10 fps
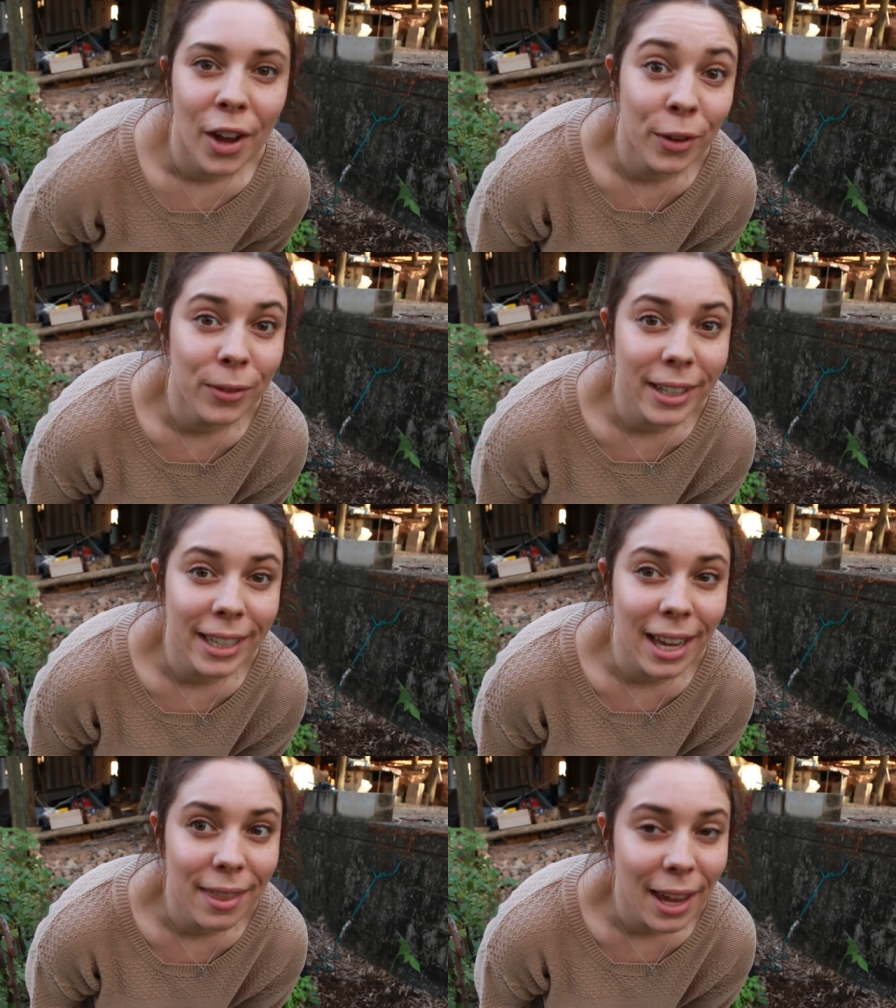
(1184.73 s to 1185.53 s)

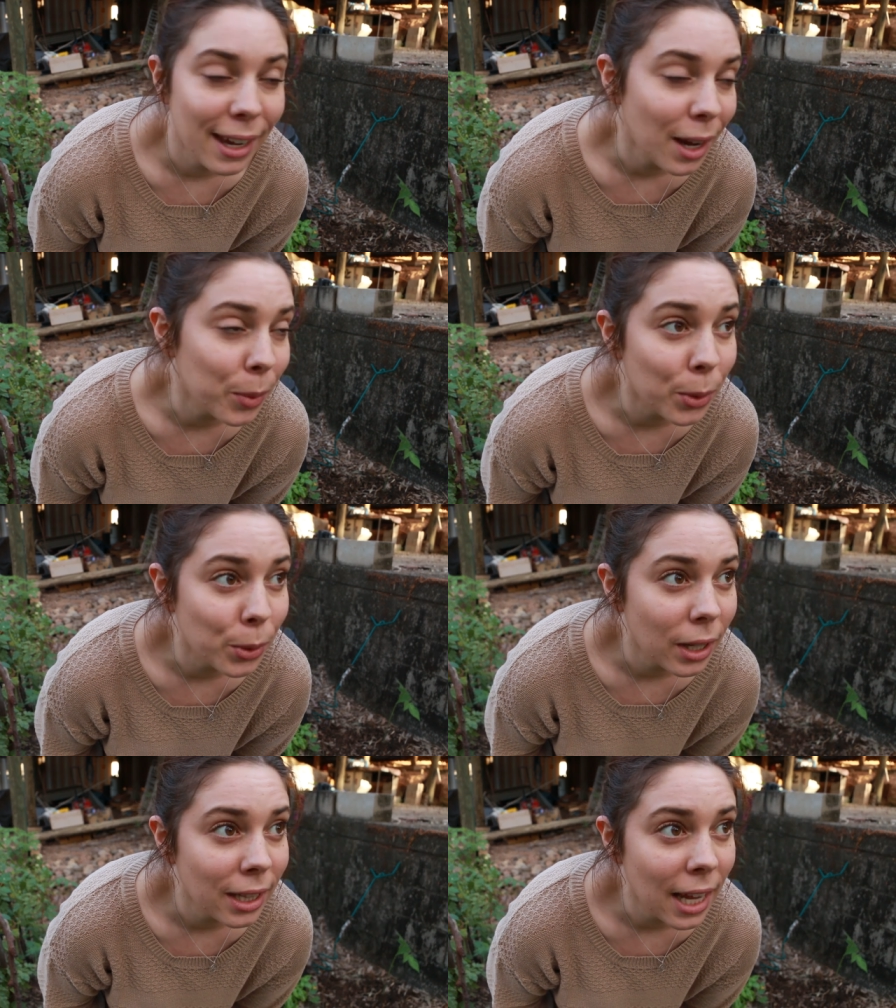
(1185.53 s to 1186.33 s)
Hopefully they
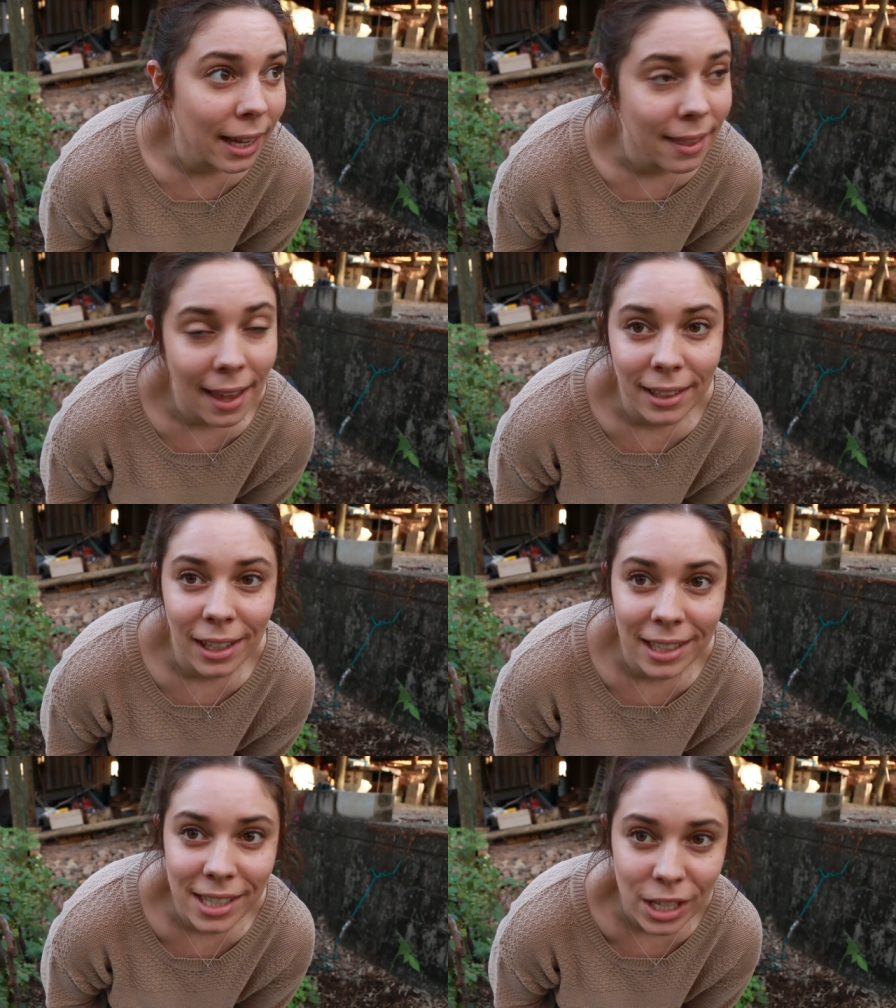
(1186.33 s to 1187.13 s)
will like that
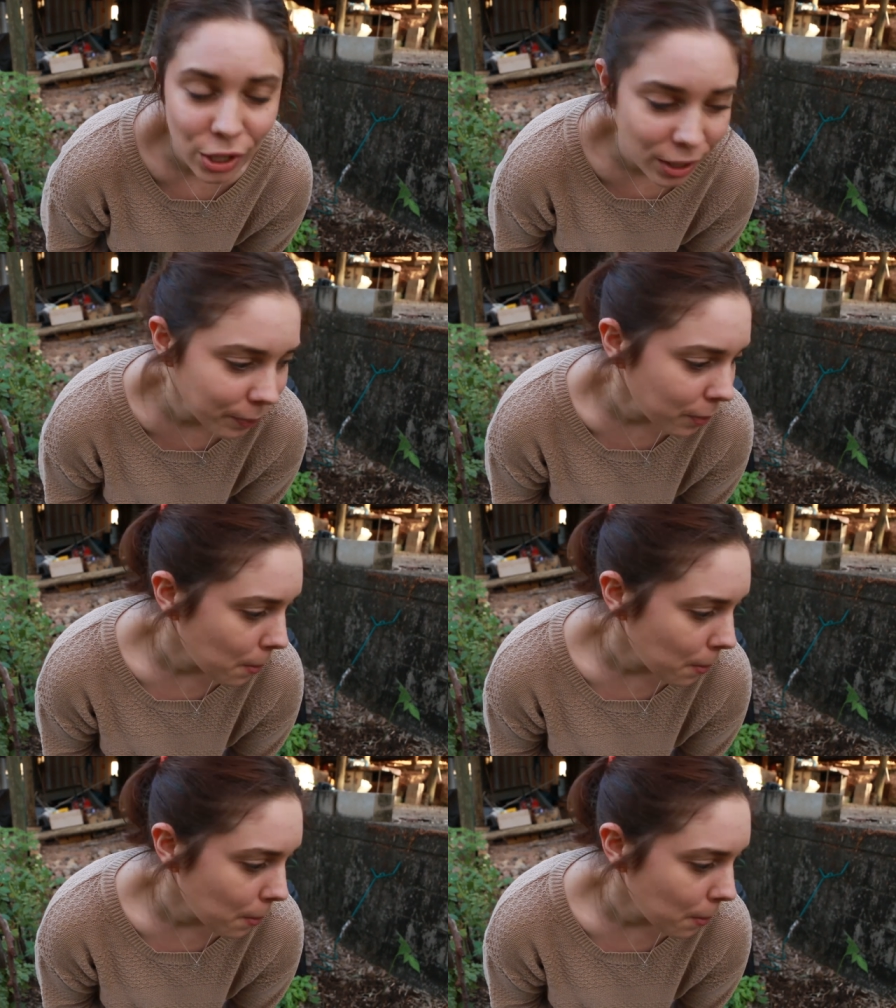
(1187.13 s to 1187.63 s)
little addition.